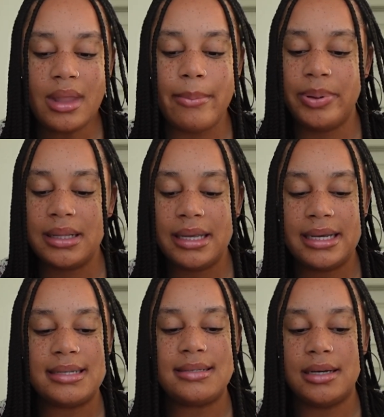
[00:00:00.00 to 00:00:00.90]
Billy
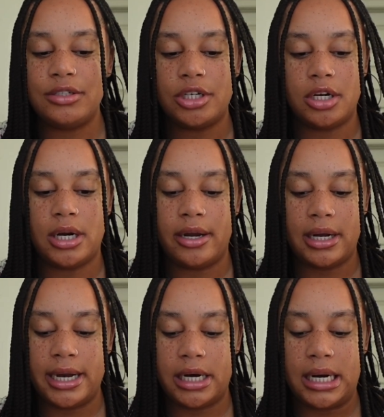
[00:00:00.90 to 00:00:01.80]
is such a great
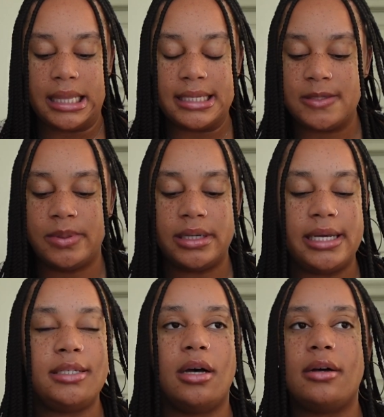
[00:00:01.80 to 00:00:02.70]
writer. In this book,
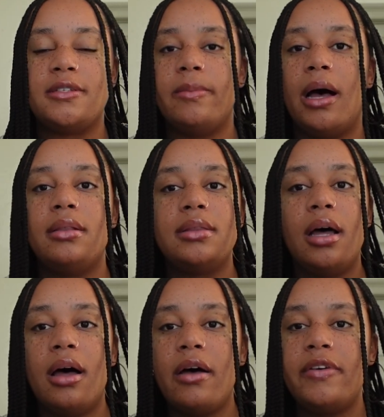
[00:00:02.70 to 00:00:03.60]
he talks about
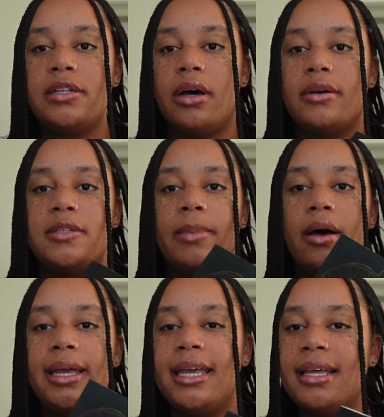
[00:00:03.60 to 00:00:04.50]
love, he talks about
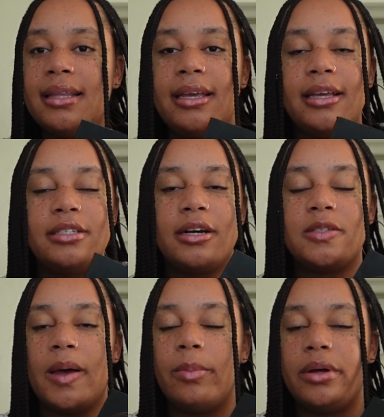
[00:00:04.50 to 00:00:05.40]
healing, he talks
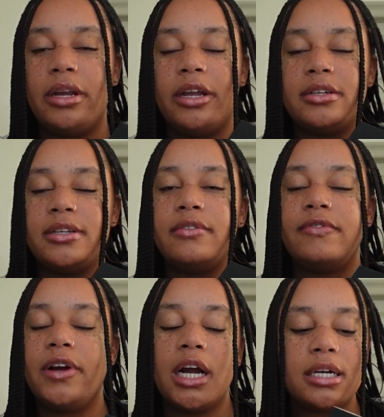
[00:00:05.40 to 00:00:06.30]
about putting yourself
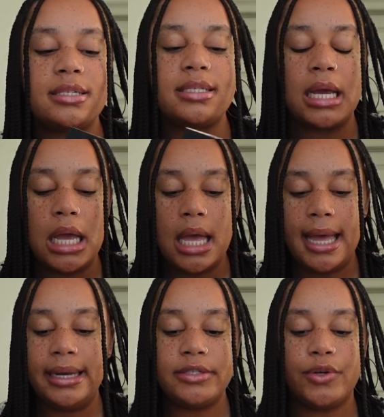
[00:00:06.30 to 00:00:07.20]
first,
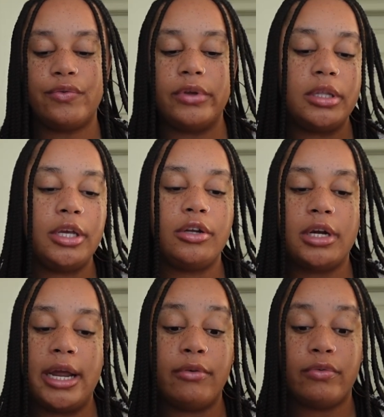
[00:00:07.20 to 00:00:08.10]
and it's a really
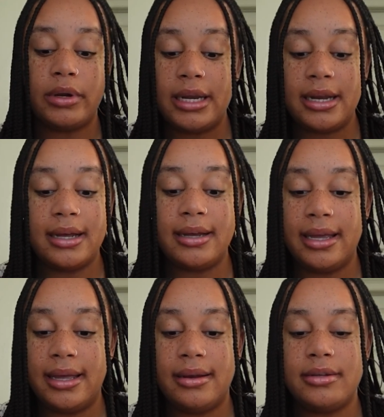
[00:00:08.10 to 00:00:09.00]
great read.
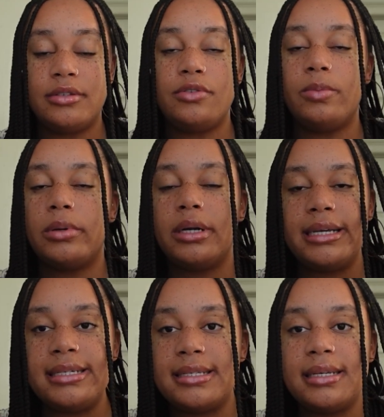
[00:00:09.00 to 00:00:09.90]
Again, it's super
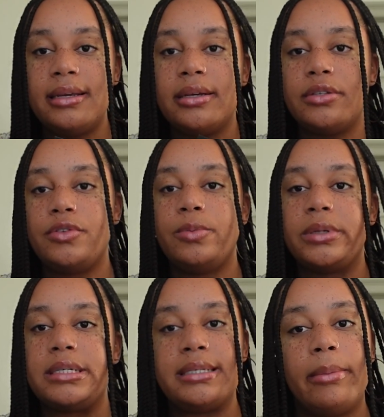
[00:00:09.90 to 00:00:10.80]
easy, it's
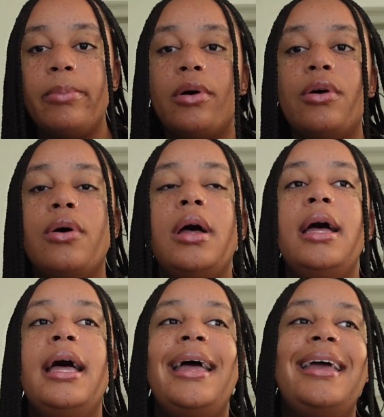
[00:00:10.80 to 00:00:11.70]
super simple,
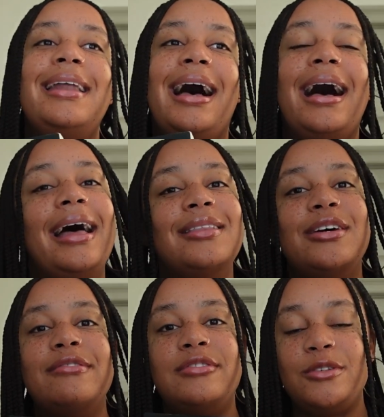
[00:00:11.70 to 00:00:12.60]
and I
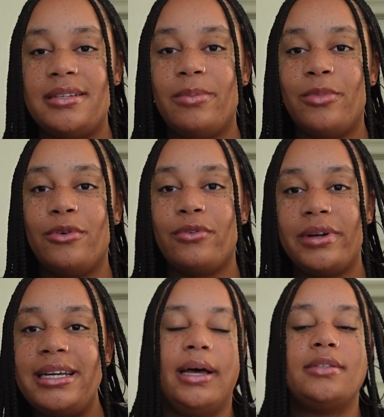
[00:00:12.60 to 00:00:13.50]
love simple
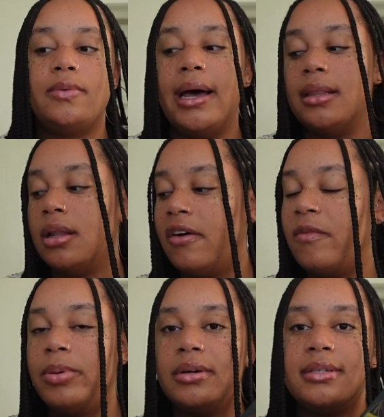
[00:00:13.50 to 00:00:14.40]
reads. That's why I love
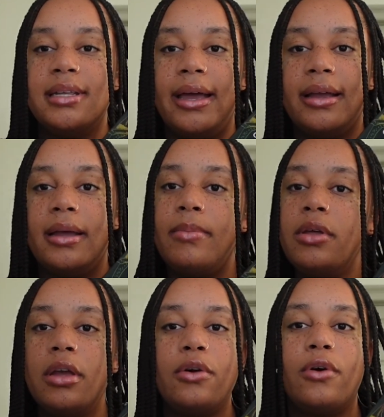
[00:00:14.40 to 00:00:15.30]
books like
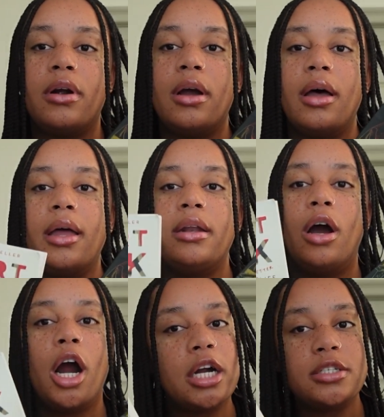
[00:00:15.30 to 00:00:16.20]
Chameleon Aura and
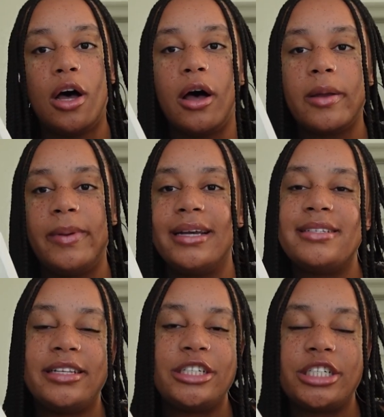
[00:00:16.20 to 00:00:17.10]
Heart Talk,
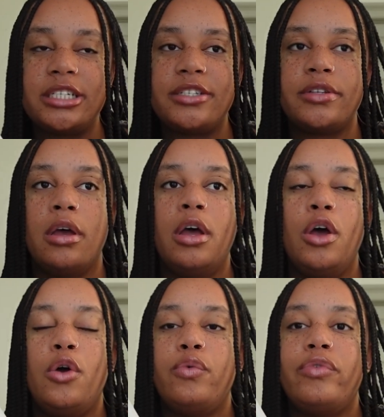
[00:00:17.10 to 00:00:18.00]
because they're just
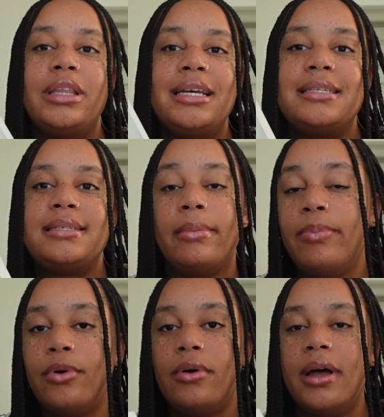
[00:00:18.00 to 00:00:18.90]
really
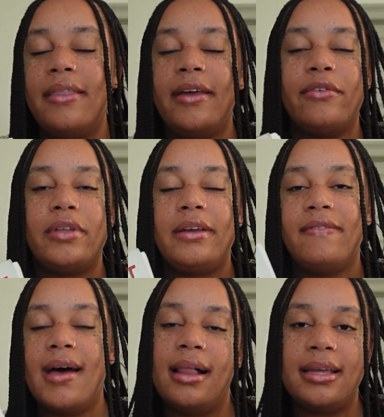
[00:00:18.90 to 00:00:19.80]
simple and they really
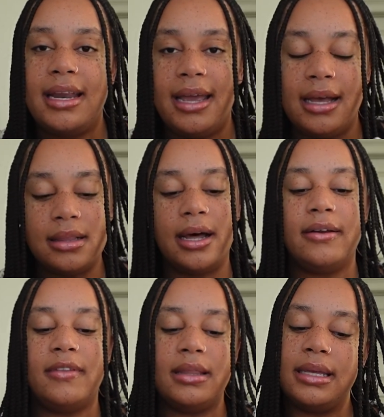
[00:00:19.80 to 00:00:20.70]
validate a lot
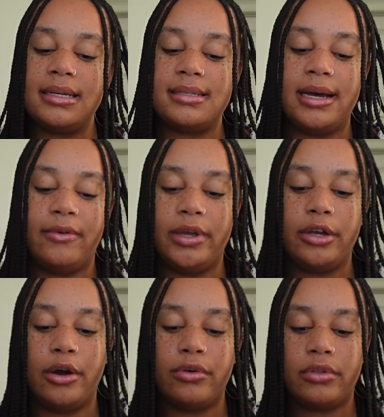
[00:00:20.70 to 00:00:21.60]
of the things that we
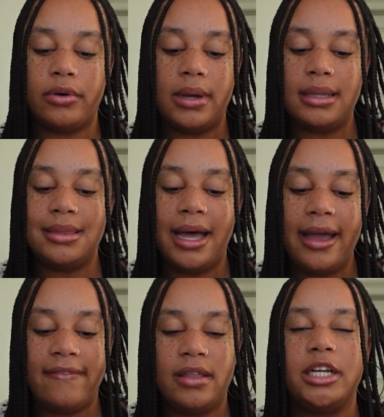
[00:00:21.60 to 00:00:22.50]
go through in
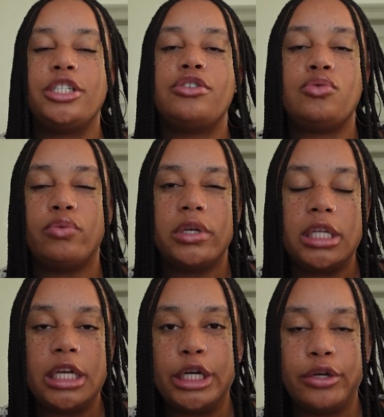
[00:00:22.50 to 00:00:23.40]
life, and they're just
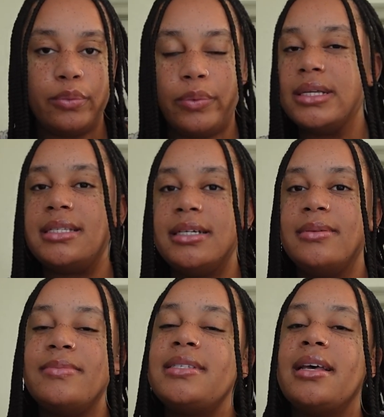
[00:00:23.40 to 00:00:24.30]
really good
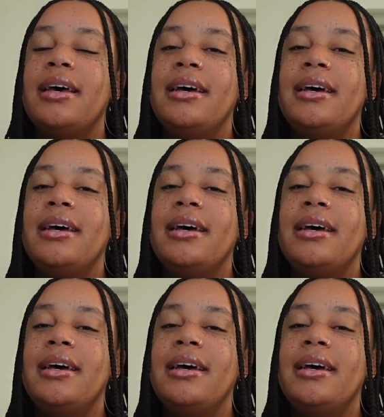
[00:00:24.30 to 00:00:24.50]
wisdoms